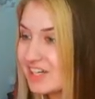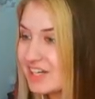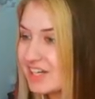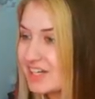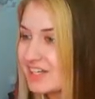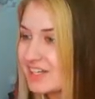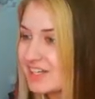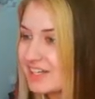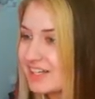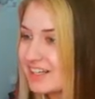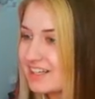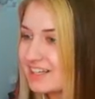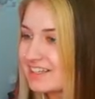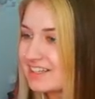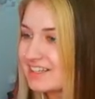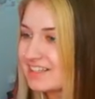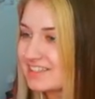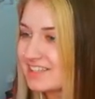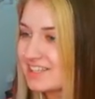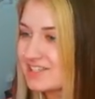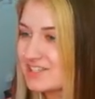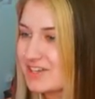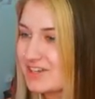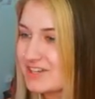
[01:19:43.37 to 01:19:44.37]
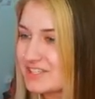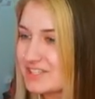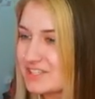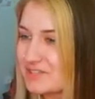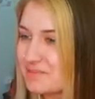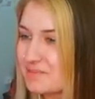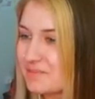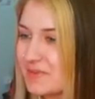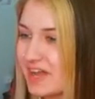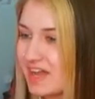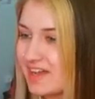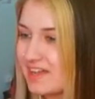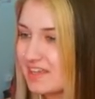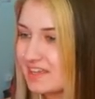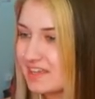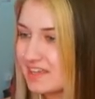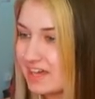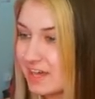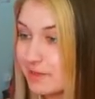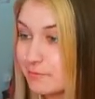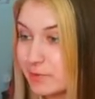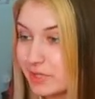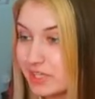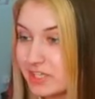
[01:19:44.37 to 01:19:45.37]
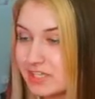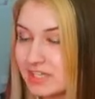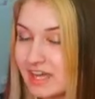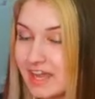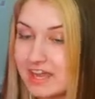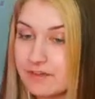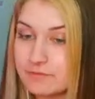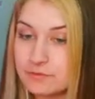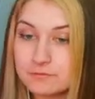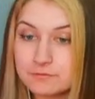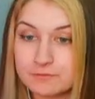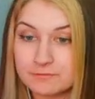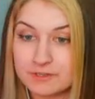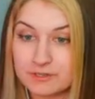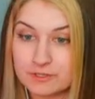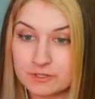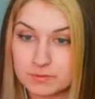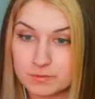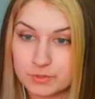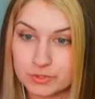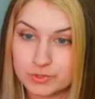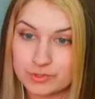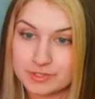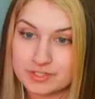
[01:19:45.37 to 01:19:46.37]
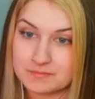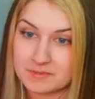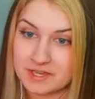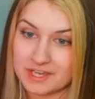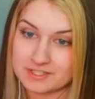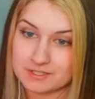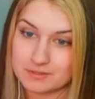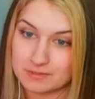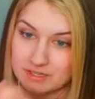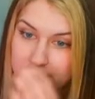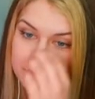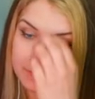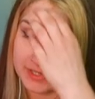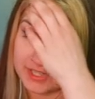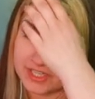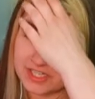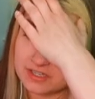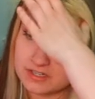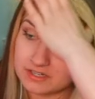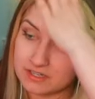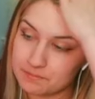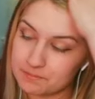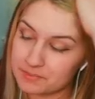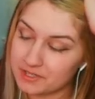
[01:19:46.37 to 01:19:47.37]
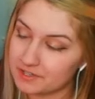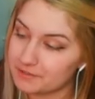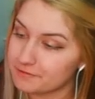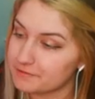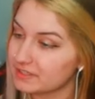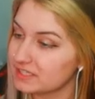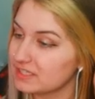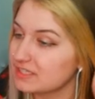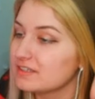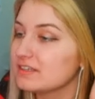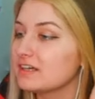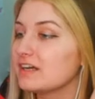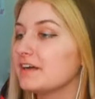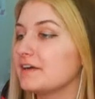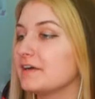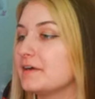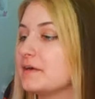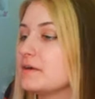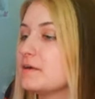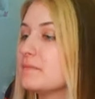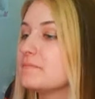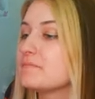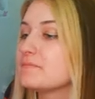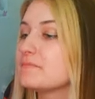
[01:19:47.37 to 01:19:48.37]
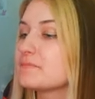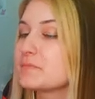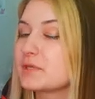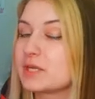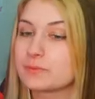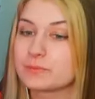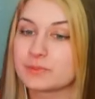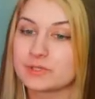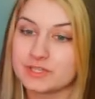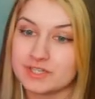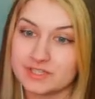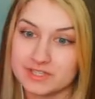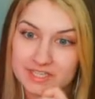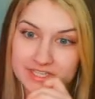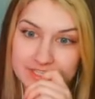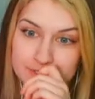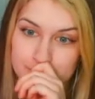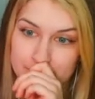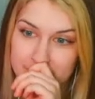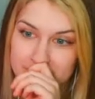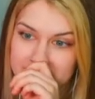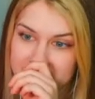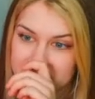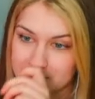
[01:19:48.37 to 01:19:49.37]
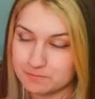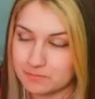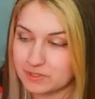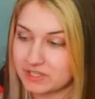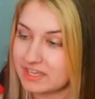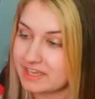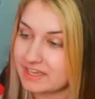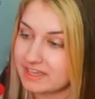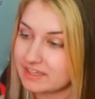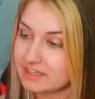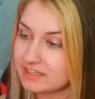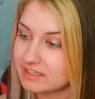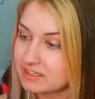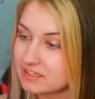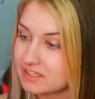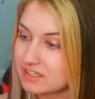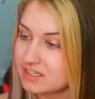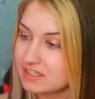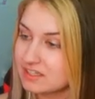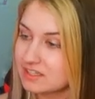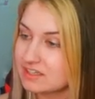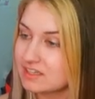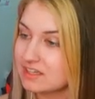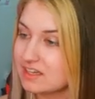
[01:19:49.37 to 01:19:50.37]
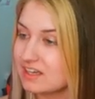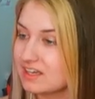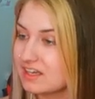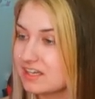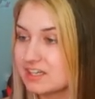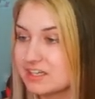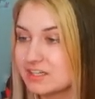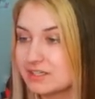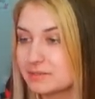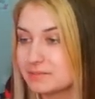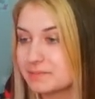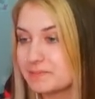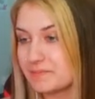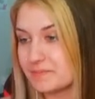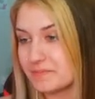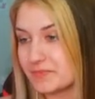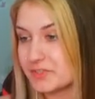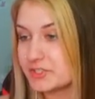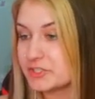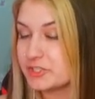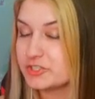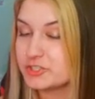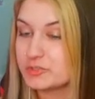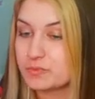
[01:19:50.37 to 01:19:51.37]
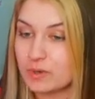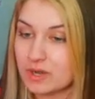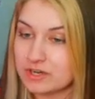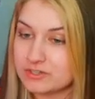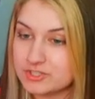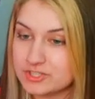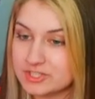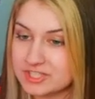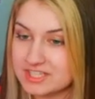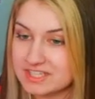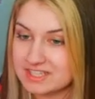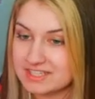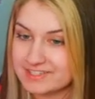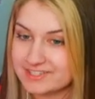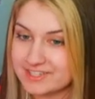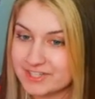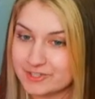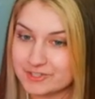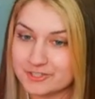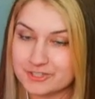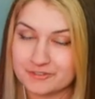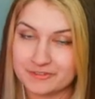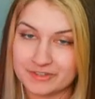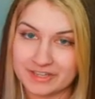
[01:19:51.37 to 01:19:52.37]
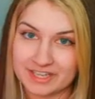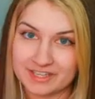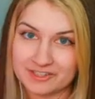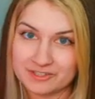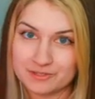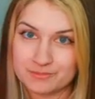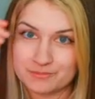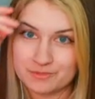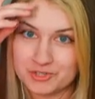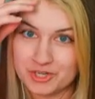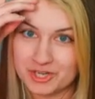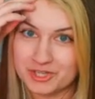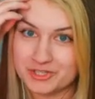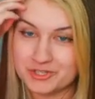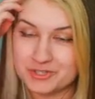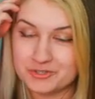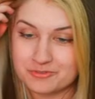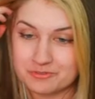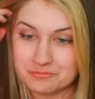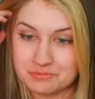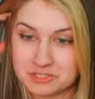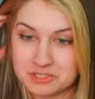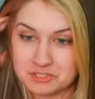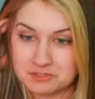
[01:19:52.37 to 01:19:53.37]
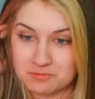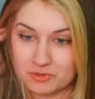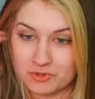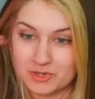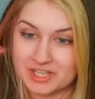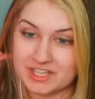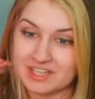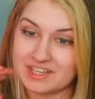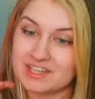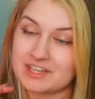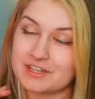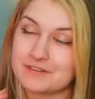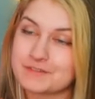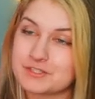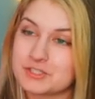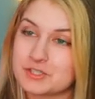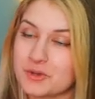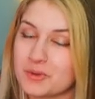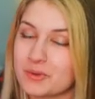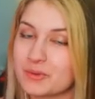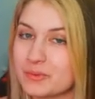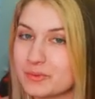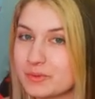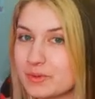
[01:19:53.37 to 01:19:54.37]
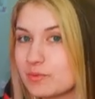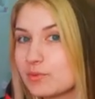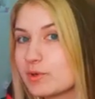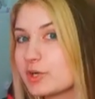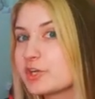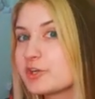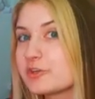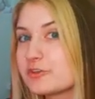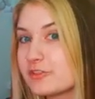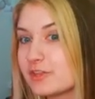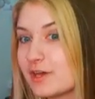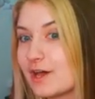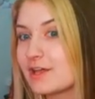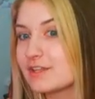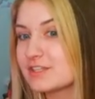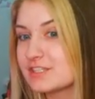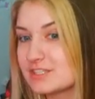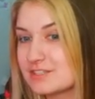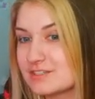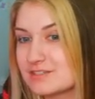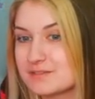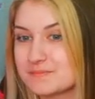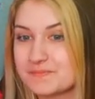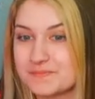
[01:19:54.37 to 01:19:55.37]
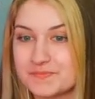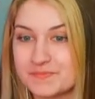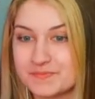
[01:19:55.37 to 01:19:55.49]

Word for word: Oh, that's awesome. I, I played, I haven't finished Majora's Mask, but I played a bit of it, um, but I really liked what I did play. Um, did you watch the Tears of the Kingdom trailer from this morning? And if so, what are your thoughts?